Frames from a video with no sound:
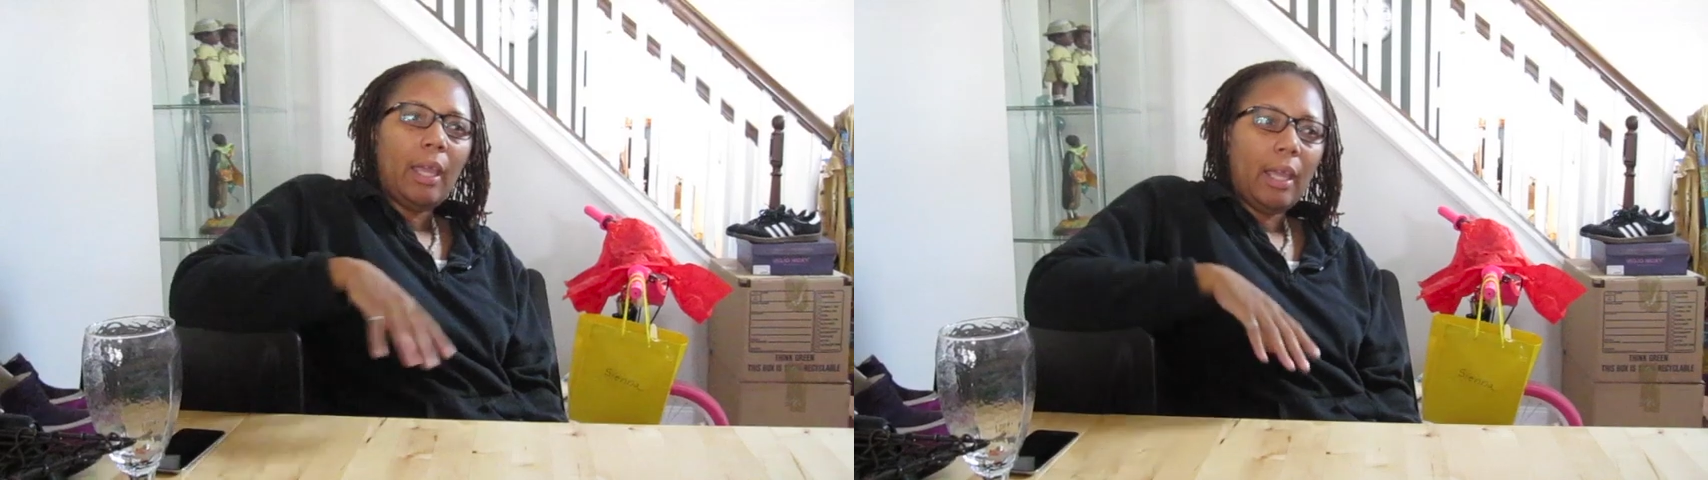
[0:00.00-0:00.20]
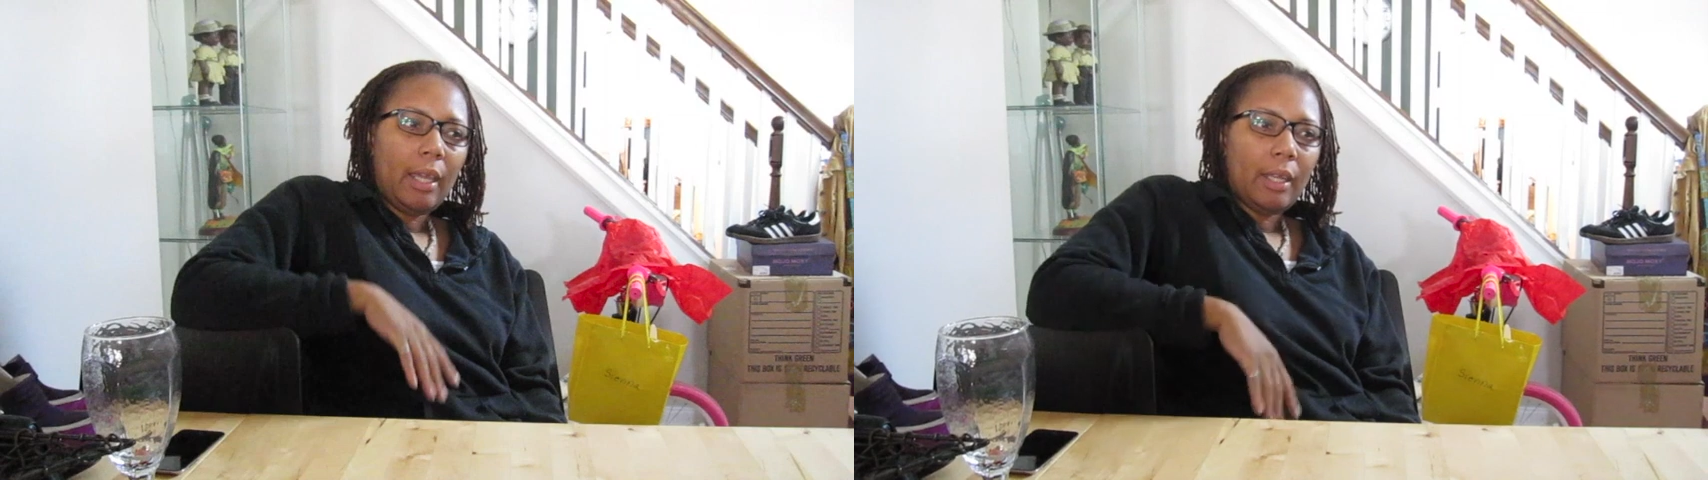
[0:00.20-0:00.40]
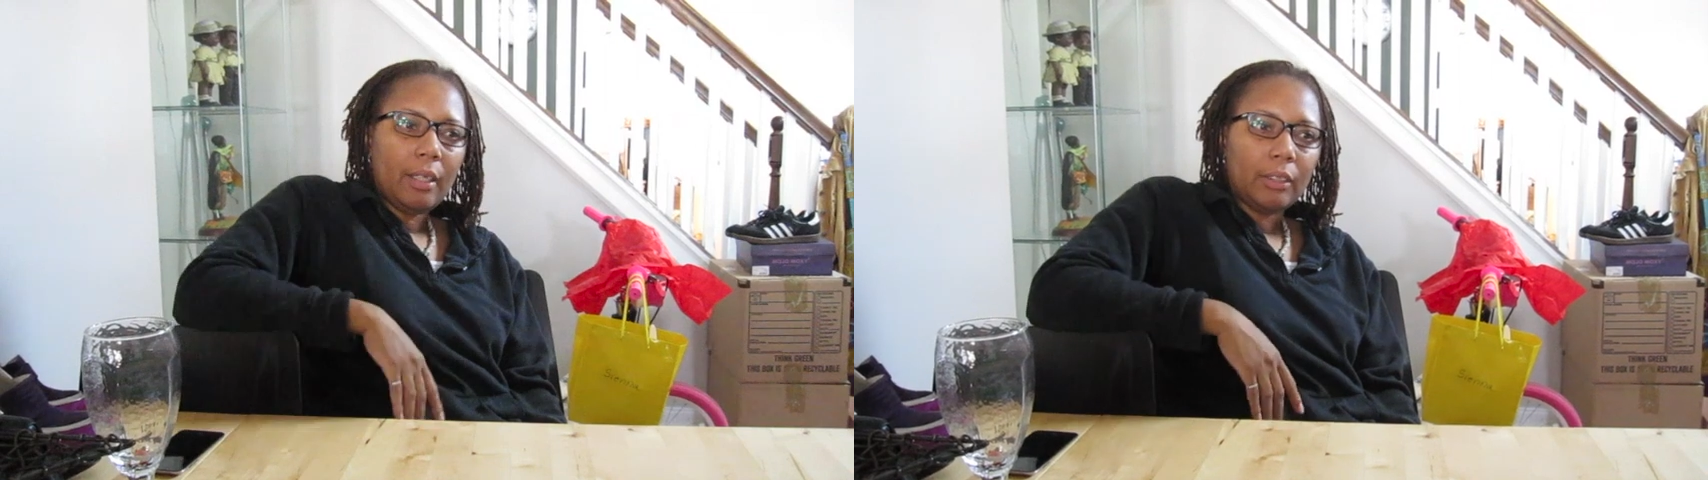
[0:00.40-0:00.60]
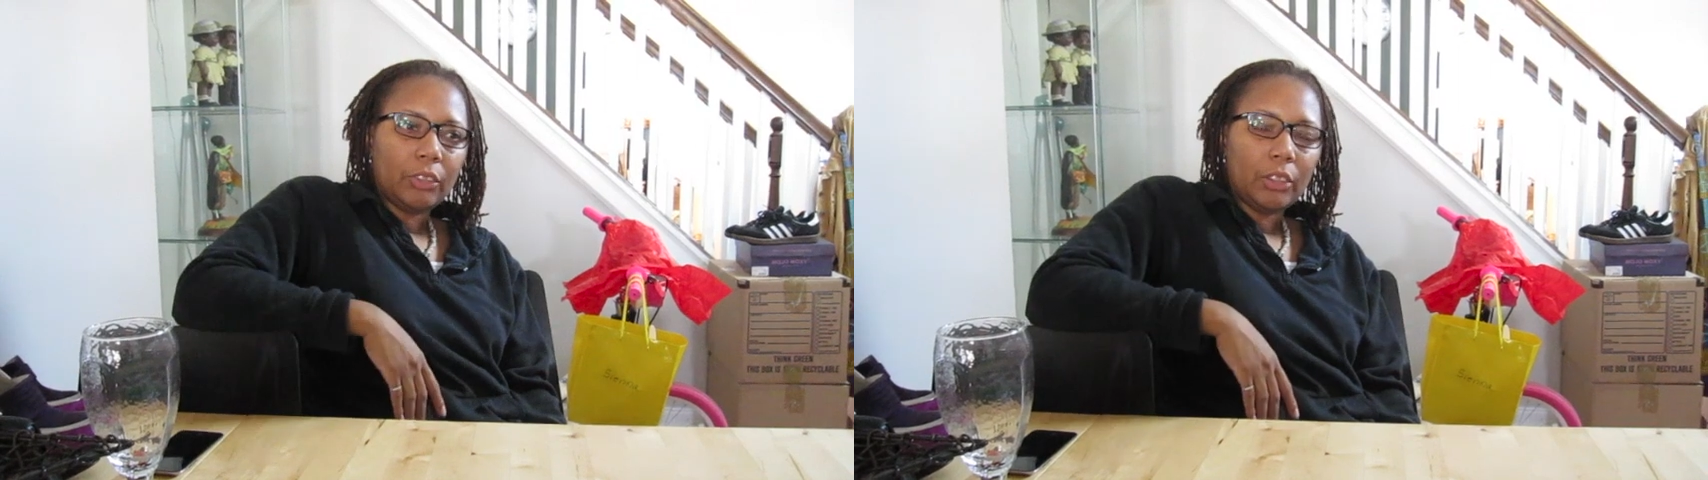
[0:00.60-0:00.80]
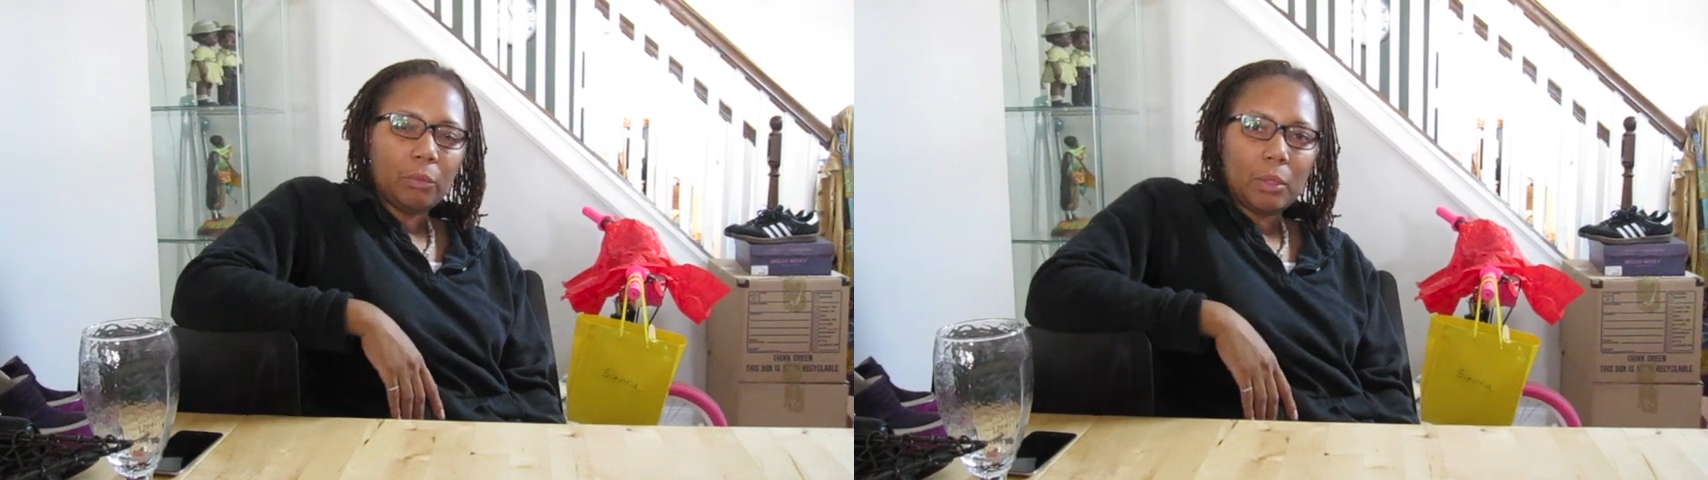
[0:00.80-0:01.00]
and
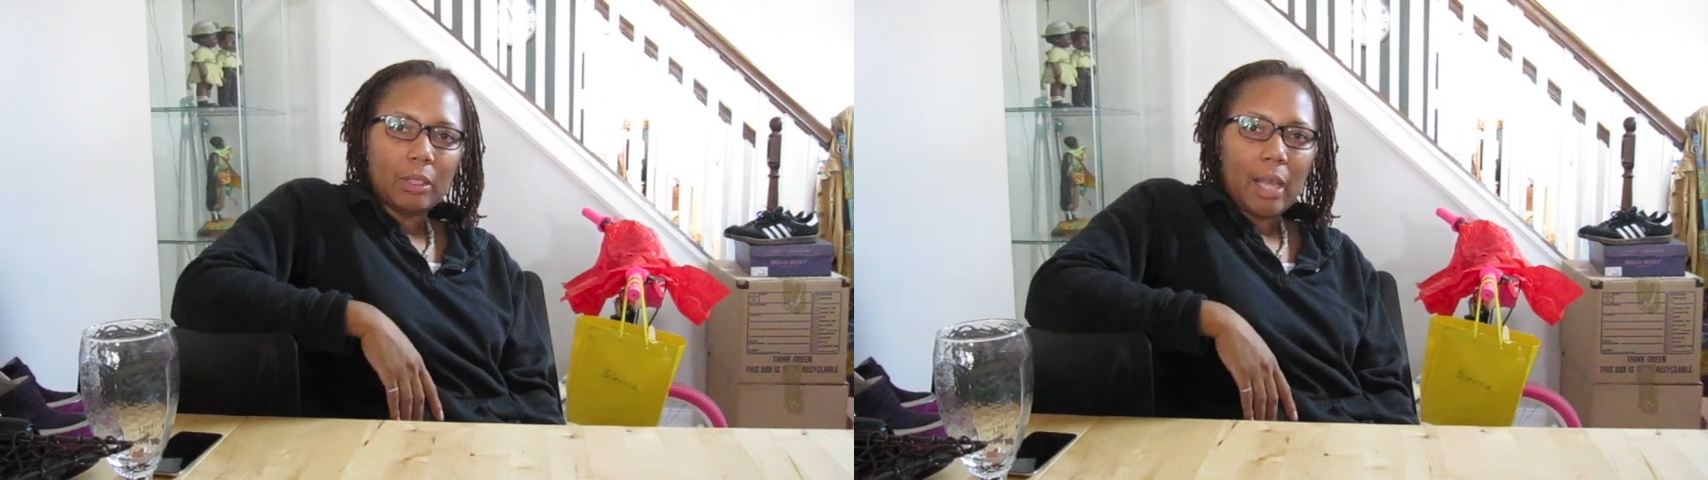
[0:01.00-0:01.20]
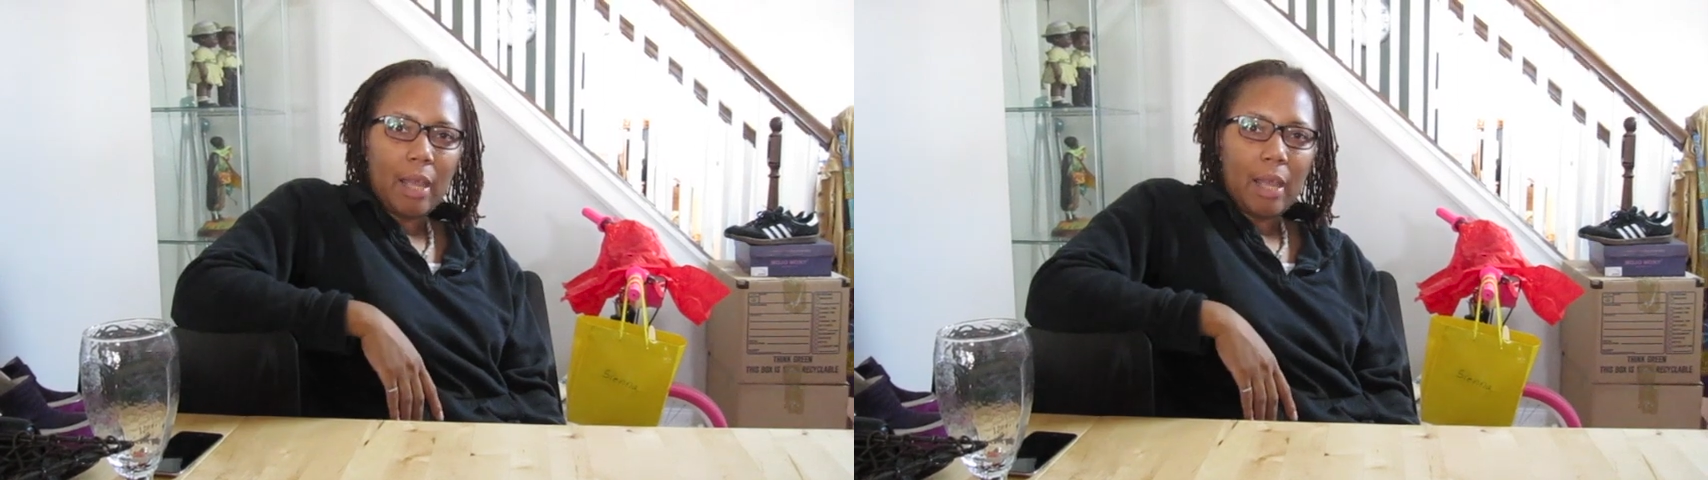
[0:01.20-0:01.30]
she was